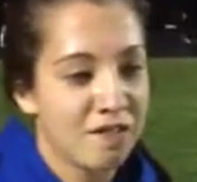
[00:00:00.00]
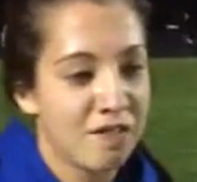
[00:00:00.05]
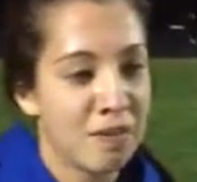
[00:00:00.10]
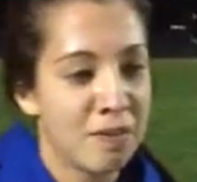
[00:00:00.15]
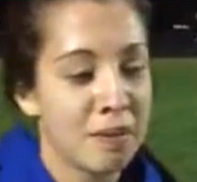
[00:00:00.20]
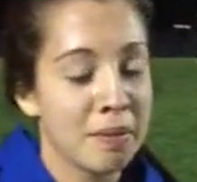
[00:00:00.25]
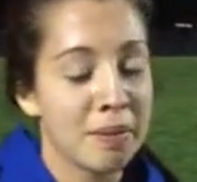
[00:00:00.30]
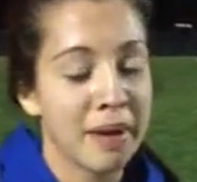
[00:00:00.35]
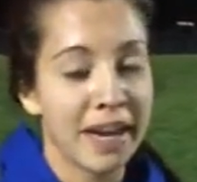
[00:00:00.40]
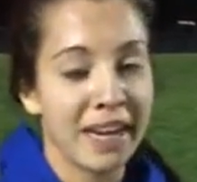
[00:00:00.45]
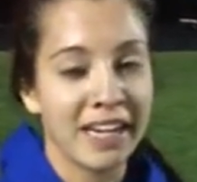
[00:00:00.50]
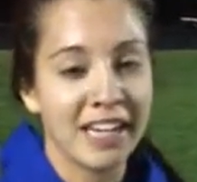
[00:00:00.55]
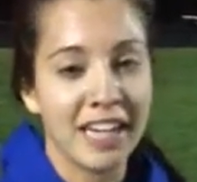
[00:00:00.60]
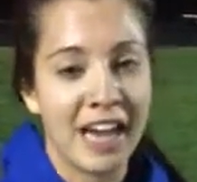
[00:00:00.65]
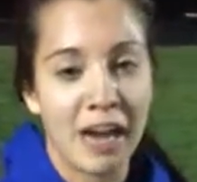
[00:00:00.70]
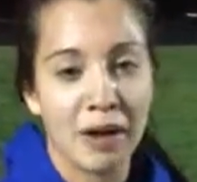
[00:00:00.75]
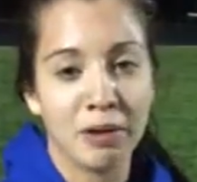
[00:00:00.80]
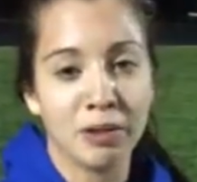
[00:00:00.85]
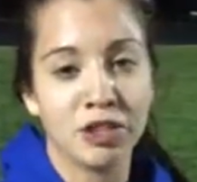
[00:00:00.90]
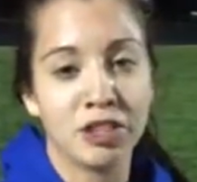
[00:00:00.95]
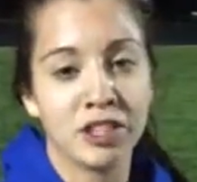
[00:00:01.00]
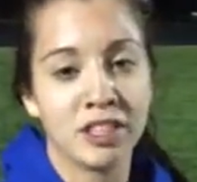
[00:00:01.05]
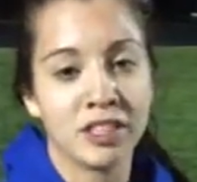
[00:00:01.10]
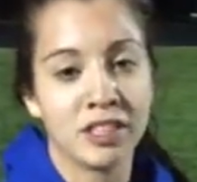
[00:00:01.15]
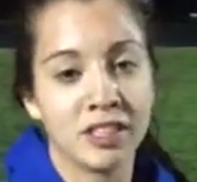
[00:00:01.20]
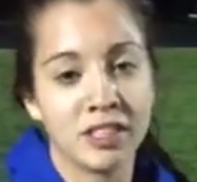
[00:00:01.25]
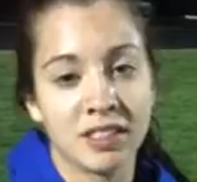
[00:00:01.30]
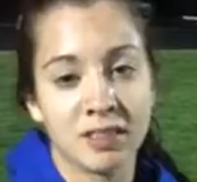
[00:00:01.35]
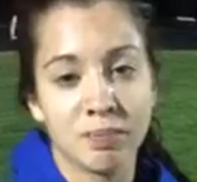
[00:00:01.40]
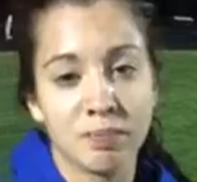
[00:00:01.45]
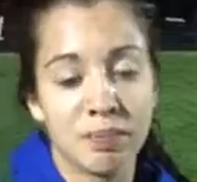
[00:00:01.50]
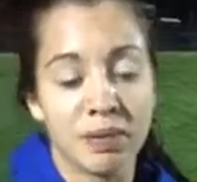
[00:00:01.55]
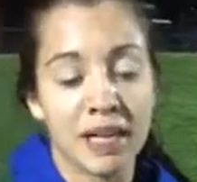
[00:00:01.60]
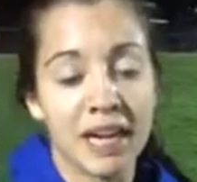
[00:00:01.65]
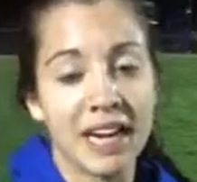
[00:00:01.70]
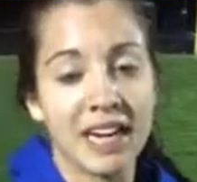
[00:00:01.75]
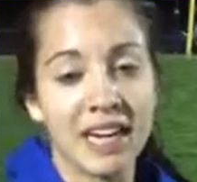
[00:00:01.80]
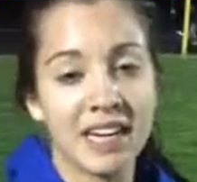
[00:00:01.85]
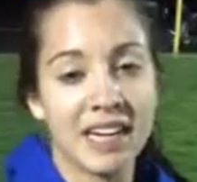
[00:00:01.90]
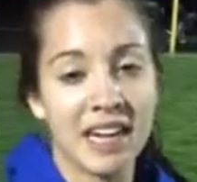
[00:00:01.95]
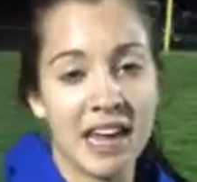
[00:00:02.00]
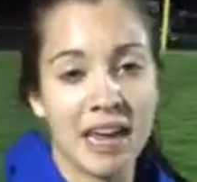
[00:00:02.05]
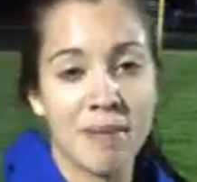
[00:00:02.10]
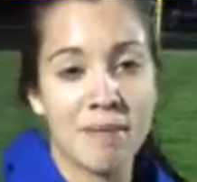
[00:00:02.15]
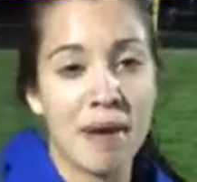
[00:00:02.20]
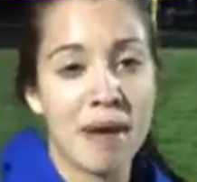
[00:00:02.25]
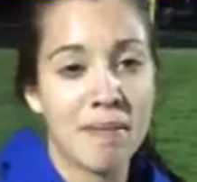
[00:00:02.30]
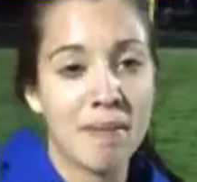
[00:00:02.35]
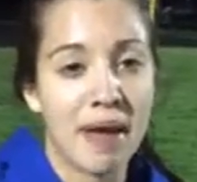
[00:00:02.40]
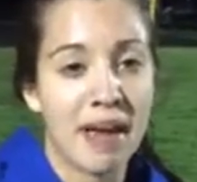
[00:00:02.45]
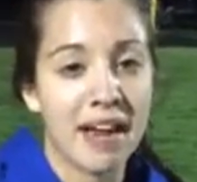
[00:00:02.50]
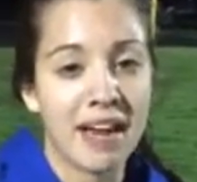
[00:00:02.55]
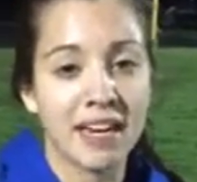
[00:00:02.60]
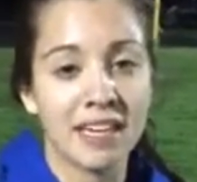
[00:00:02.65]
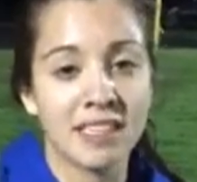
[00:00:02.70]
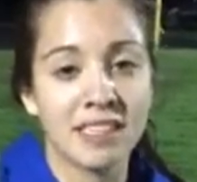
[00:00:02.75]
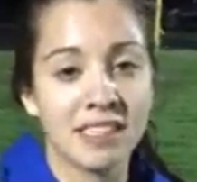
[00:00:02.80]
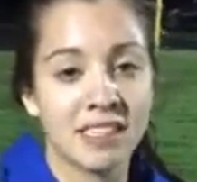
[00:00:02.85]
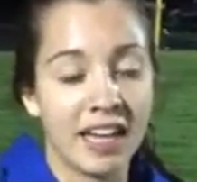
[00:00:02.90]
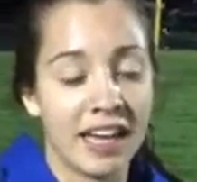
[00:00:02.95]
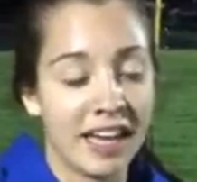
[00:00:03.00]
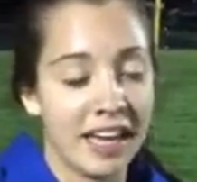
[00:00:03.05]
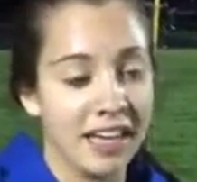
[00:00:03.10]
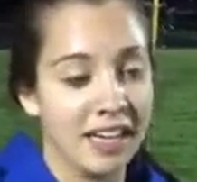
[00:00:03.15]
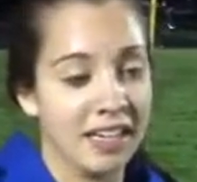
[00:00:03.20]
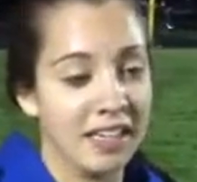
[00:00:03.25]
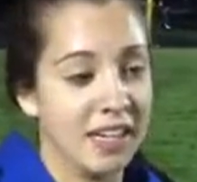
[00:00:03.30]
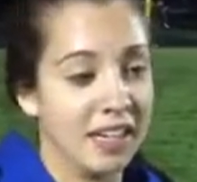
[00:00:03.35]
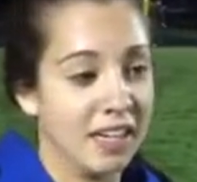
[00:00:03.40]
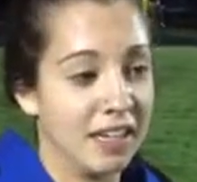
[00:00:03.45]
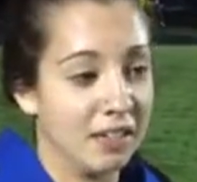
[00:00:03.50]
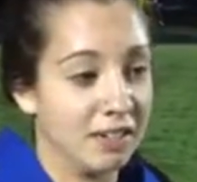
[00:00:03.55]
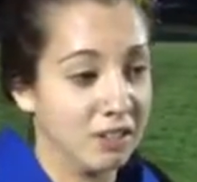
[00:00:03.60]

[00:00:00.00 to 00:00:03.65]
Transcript: From the beginning, I was just planning to hit my pace and